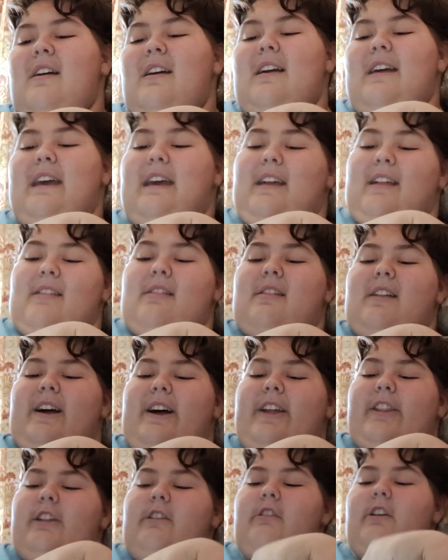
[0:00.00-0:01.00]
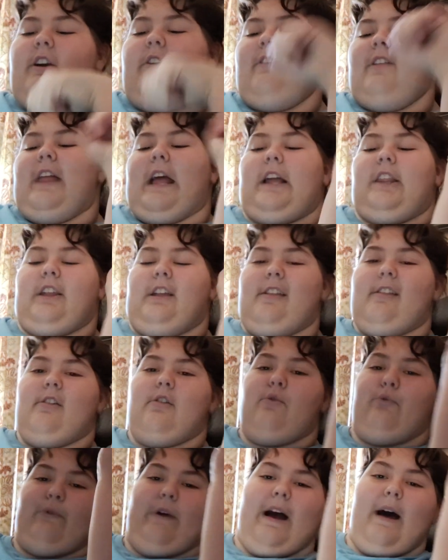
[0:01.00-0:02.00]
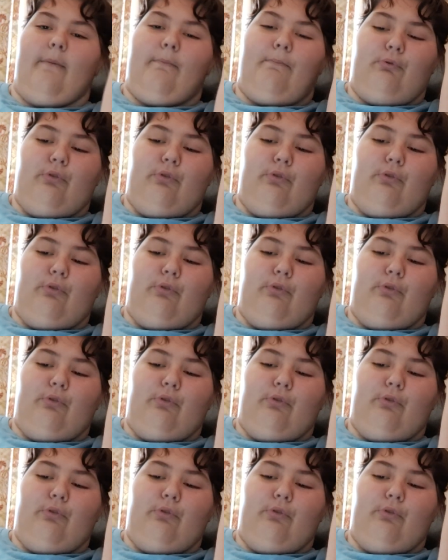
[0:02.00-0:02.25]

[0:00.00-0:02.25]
is, this here was like the scrap